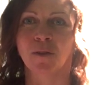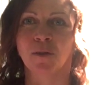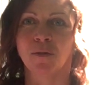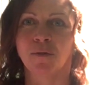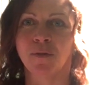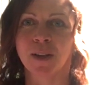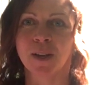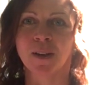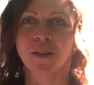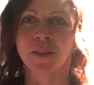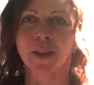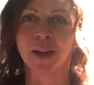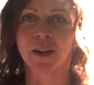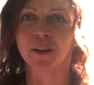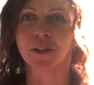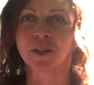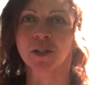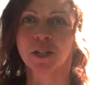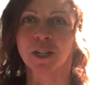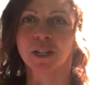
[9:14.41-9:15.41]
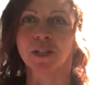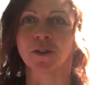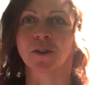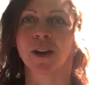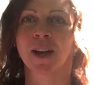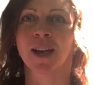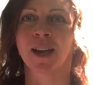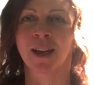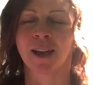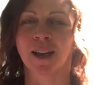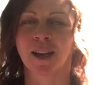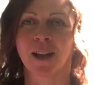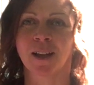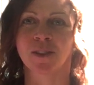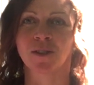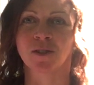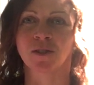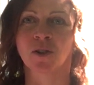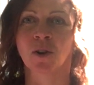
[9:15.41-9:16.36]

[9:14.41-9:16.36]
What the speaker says: feel the energy in your hands.